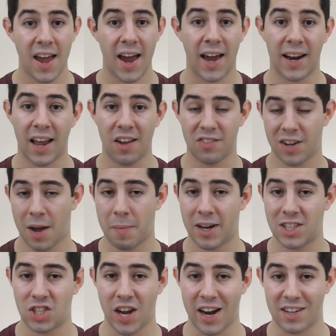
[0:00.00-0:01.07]
and last time
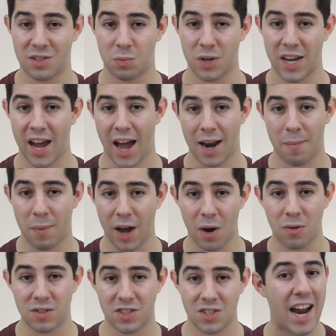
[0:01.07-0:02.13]
I checked we had
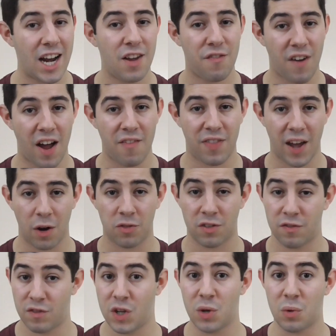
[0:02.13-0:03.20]
about
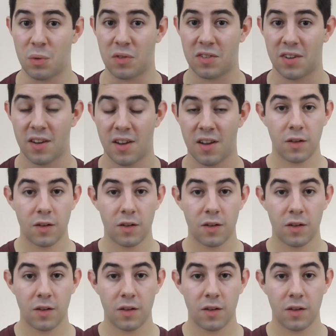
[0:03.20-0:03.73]
85,000 views.